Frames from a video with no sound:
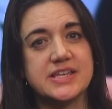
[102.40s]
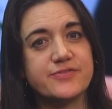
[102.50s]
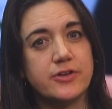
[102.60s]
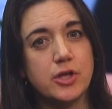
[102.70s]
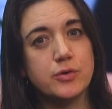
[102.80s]

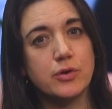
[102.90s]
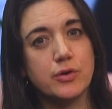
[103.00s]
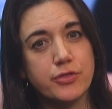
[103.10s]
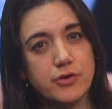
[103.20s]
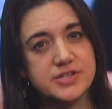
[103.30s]
it's for local
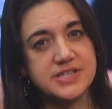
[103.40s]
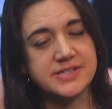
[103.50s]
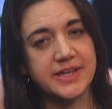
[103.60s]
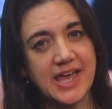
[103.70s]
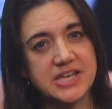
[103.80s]

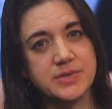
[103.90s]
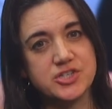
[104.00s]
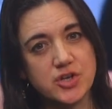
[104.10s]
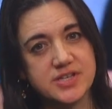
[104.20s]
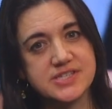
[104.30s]
authorities and academy
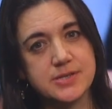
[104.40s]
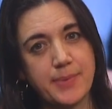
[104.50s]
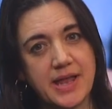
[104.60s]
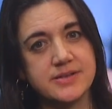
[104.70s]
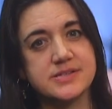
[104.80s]
trusts to
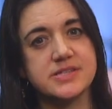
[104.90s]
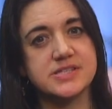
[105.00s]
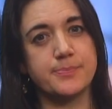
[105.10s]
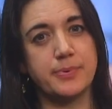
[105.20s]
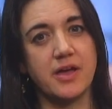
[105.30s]
balance the
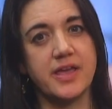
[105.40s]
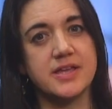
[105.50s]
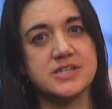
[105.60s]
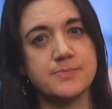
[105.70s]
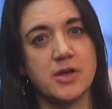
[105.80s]
supply
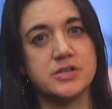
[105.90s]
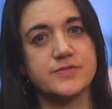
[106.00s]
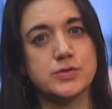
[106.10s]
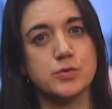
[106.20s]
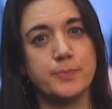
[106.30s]
and demand
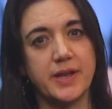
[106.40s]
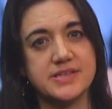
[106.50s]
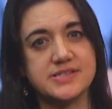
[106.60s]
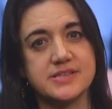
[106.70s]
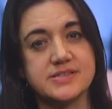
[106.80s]
of school
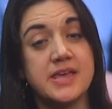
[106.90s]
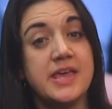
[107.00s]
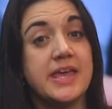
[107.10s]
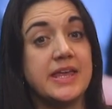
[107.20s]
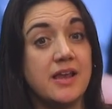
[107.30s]
places
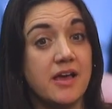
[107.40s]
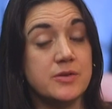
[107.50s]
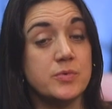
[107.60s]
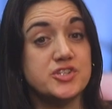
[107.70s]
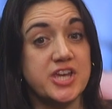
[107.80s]
in
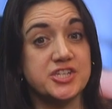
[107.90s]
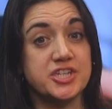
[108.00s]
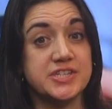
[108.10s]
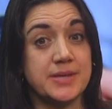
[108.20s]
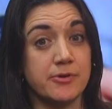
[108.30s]
line with
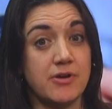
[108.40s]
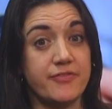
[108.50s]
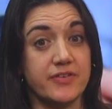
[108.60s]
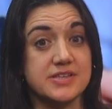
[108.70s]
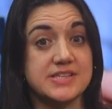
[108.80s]
changing
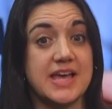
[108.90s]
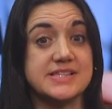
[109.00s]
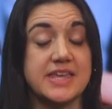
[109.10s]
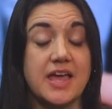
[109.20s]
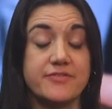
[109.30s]
demographics,
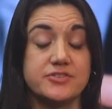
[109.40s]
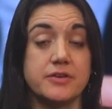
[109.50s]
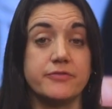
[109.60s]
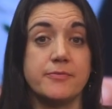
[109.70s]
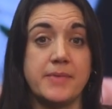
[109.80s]
as they have
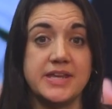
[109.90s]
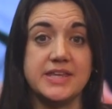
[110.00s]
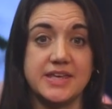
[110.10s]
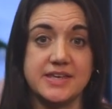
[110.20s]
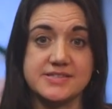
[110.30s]
done for many
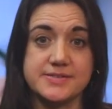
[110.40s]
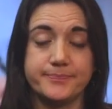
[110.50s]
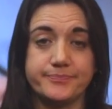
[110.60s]
years.